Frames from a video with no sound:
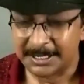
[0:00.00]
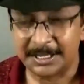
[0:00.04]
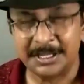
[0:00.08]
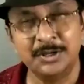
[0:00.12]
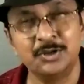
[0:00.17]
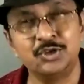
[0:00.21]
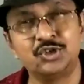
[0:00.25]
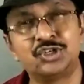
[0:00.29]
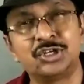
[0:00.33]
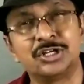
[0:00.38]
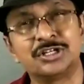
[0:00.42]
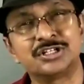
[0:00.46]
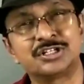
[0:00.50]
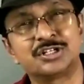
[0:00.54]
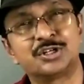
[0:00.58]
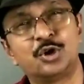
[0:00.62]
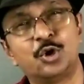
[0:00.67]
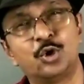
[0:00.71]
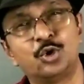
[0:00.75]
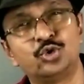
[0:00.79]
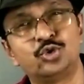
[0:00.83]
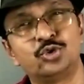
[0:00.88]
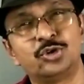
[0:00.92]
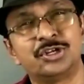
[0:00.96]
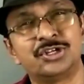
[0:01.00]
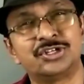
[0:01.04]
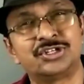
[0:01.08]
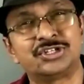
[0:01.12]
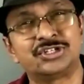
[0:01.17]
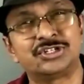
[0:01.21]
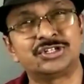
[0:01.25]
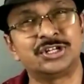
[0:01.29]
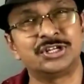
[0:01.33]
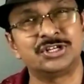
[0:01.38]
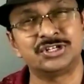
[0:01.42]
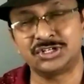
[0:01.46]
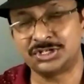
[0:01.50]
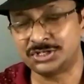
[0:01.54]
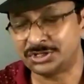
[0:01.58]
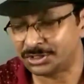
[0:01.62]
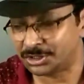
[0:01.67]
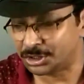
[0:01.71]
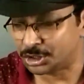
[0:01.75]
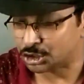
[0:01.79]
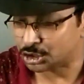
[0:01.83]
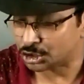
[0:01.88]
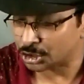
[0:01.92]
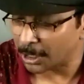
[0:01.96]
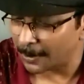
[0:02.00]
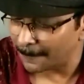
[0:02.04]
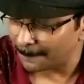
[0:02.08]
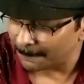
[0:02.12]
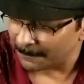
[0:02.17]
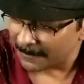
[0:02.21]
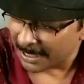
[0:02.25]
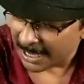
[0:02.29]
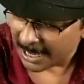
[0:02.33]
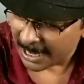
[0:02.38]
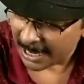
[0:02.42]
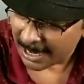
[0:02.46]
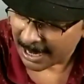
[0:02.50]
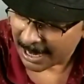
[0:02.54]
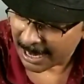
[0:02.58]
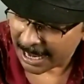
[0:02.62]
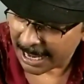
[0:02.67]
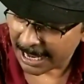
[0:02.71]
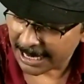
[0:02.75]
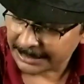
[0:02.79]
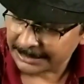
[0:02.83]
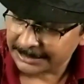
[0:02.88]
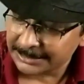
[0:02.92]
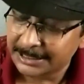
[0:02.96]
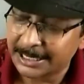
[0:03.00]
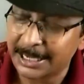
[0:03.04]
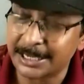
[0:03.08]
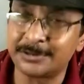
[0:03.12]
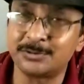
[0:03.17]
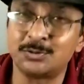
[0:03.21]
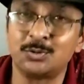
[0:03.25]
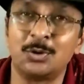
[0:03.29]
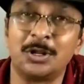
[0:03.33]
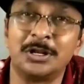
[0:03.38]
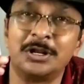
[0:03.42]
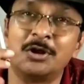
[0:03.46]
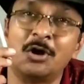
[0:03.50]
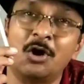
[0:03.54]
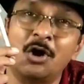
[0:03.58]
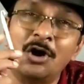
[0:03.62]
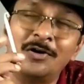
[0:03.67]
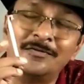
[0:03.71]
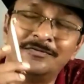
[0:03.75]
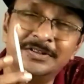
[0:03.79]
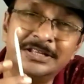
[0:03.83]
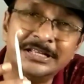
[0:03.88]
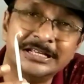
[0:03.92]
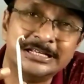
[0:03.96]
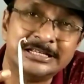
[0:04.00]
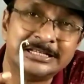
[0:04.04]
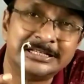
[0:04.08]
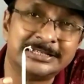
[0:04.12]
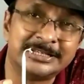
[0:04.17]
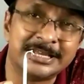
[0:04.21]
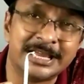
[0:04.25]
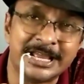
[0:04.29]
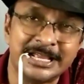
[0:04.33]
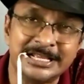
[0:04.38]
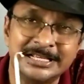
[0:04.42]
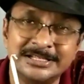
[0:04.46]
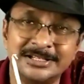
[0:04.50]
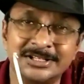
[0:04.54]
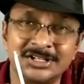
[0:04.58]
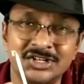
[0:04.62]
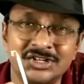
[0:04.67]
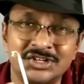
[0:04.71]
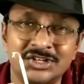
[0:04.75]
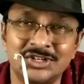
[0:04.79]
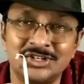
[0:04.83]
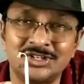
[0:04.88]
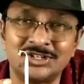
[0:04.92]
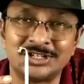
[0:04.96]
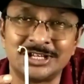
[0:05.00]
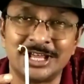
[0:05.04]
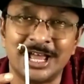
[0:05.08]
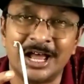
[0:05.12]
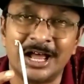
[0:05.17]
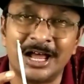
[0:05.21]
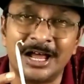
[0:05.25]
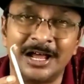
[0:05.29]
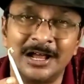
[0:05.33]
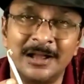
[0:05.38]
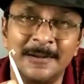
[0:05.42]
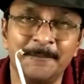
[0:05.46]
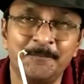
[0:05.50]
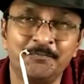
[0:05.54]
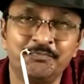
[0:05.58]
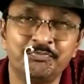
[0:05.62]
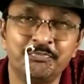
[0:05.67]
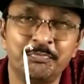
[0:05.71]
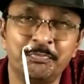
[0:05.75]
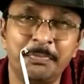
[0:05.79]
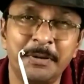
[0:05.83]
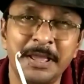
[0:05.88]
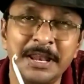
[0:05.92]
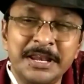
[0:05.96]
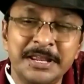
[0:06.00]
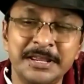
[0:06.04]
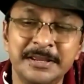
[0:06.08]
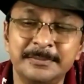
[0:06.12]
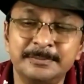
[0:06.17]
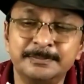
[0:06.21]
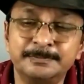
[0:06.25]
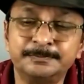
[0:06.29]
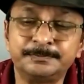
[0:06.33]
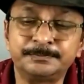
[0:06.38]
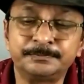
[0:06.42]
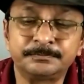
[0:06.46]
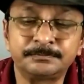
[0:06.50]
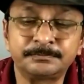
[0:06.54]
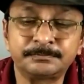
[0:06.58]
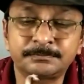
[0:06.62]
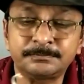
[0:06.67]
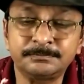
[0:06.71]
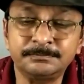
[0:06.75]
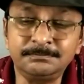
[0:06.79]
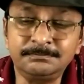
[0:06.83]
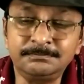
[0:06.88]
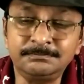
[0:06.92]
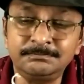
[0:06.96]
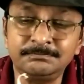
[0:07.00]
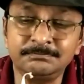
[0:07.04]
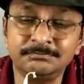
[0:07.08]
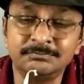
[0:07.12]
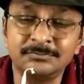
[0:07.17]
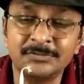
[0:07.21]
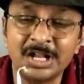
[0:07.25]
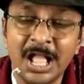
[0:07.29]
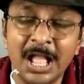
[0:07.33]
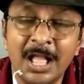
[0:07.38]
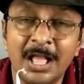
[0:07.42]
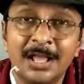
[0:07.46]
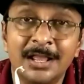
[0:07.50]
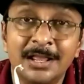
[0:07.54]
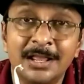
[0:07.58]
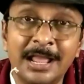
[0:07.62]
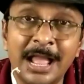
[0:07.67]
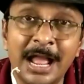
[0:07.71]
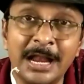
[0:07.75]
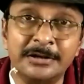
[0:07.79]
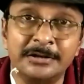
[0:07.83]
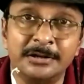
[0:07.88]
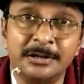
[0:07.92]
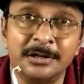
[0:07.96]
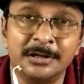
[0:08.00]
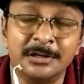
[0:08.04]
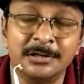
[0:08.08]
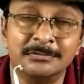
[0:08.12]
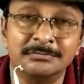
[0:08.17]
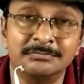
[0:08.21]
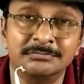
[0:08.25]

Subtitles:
you just go to a stationery shop and get one of these things. This is a penny candle,